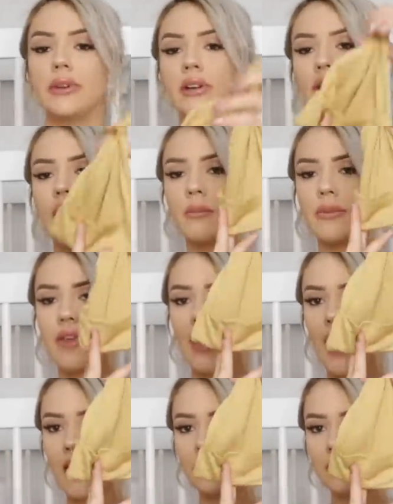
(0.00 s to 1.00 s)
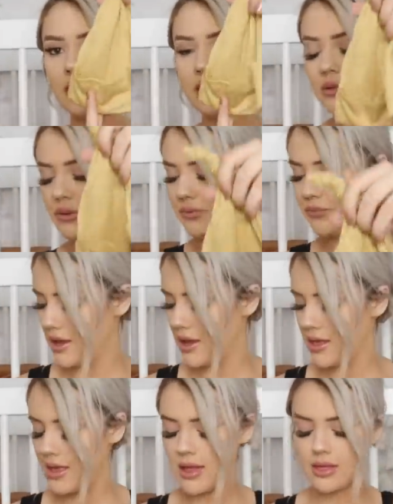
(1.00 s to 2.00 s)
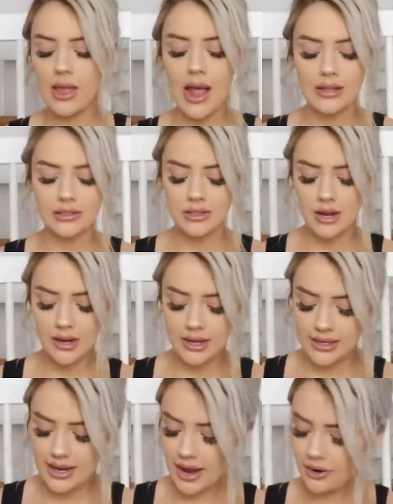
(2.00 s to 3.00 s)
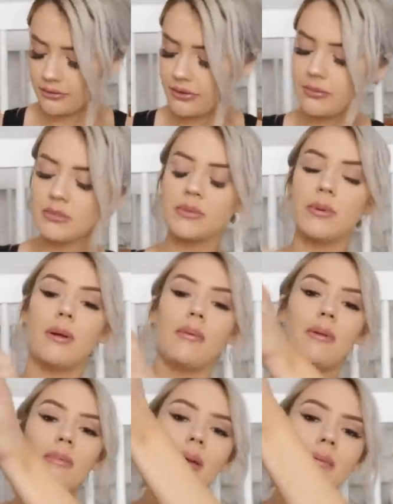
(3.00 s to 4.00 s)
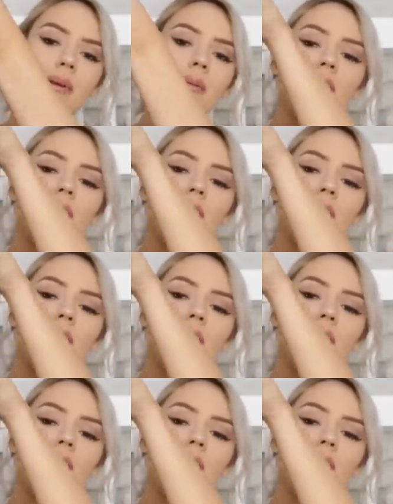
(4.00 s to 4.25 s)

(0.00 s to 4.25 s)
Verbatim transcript: one came with a hat too. And then last knotted gown from Spearmint Baby,